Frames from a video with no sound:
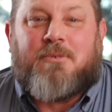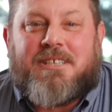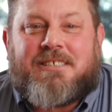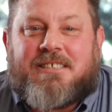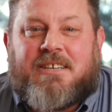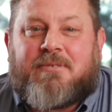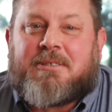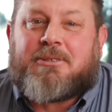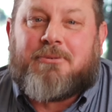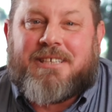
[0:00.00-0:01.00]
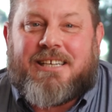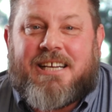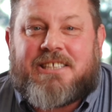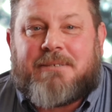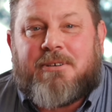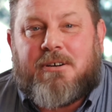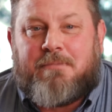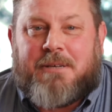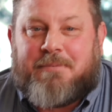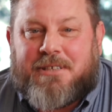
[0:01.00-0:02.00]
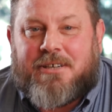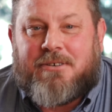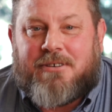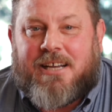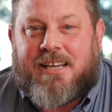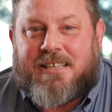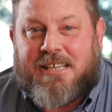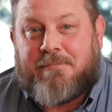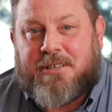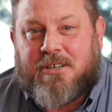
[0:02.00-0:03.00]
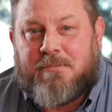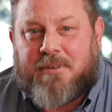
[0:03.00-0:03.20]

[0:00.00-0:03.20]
What is the difference between an HMO, PPO, and EPO